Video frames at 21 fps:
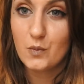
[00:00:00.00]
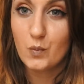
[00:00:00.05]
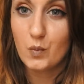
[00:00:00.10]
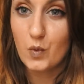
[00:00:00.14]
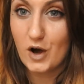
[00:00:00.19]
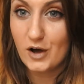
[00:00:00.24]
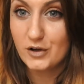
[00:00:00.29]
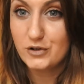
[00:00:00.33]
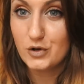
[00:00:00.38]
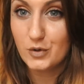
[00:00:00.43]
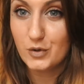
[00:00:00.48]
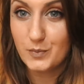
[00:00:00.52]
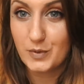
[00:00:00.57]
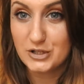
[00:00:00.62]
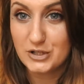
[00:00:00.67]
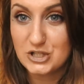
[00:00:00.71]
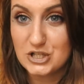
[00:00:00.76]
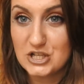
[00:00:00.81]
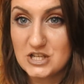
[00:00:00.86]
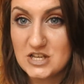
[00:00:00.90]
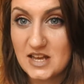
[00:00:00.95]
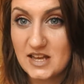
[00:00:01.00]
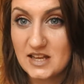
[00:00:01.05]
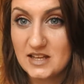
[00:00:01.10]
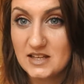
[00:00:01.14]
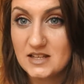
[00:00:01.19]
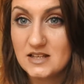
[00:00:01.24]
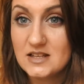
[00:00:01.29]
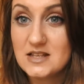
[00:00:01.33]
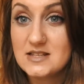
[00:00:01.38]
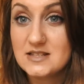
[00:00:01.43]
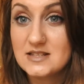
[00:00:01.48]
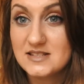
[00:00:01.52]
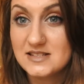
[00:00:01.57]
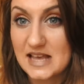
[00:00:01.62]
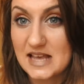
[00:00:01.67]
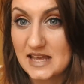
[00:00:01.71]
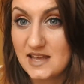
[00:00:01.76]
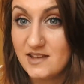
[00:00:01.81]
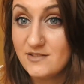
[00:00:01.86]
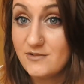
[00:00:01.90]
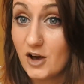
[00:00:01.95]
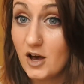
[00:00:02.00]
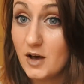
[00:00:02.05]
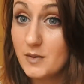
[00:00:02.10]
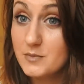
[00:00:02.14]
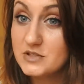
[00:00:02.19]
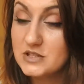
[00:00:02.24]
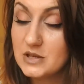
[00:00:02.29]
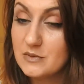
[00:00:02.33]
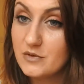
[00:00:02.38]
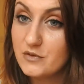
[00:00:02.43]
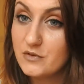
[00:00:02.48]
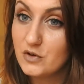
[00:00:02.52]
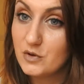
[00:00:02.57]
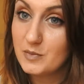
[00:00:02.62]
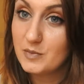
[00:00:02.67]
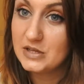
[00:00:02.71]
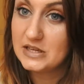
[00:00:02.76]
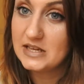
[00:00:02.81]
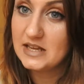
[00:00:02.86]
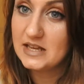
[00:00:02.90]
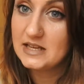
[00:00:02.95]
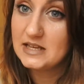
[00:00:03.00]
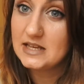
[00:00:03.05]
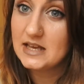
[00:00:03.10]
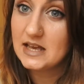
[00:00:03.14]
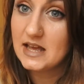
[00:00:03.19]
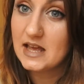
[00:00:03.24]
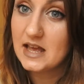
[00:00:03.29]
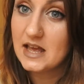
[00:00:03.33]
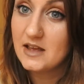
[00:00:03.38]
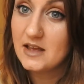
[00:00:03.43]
while you're budgeting, save up some of your money